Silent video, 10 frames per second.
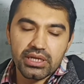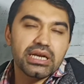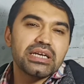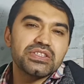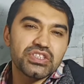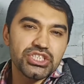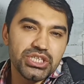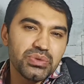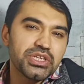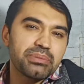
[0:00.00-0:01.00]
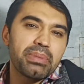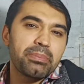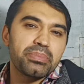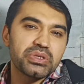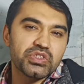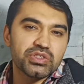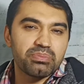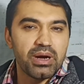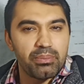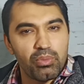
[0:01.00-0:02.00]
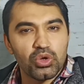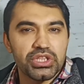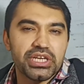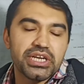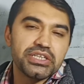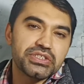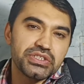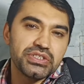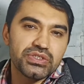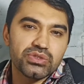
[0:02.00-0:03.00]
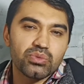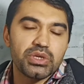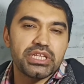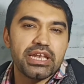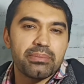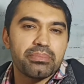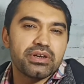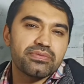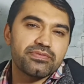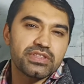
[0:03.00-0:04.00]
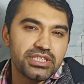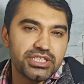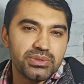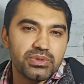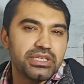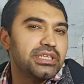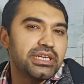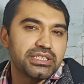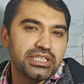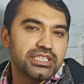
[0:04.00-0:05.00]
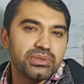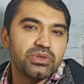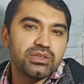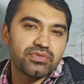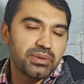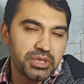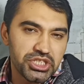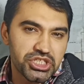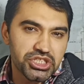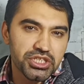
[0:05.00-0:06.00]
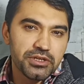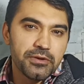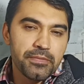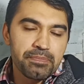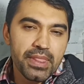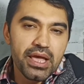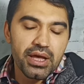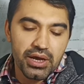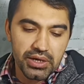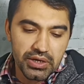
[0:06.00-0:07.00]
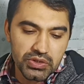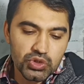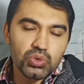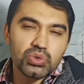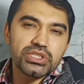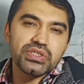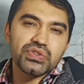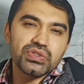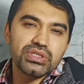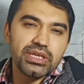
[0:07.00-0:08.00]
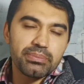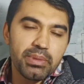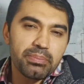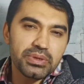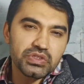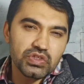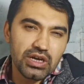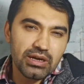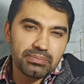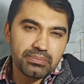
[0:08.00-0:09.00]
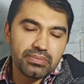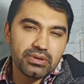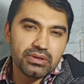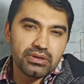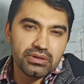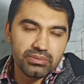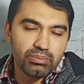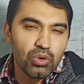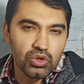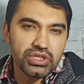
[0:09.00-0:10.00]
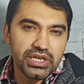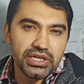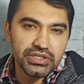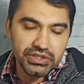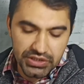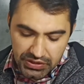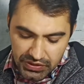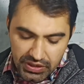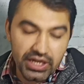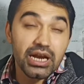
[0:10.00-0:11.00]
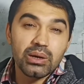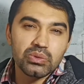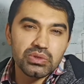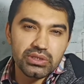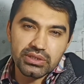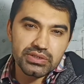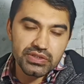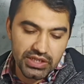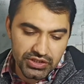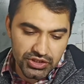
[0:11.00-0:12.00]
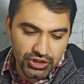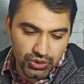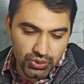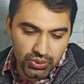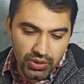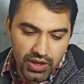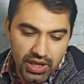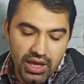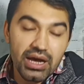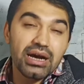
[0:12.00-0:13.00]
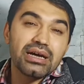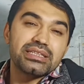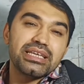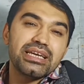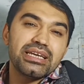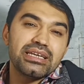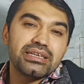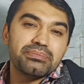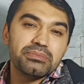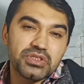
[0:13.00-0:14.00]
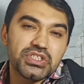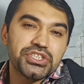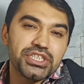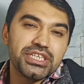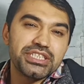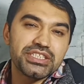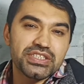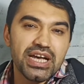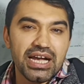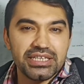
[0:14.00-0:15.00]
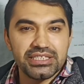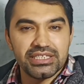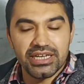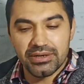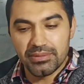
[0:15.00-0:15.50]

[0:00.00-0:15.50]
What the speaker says: constituting members from both the countries with a number of 31 and 31 from each. So thus the members of both the countries, around 62, they sit and decided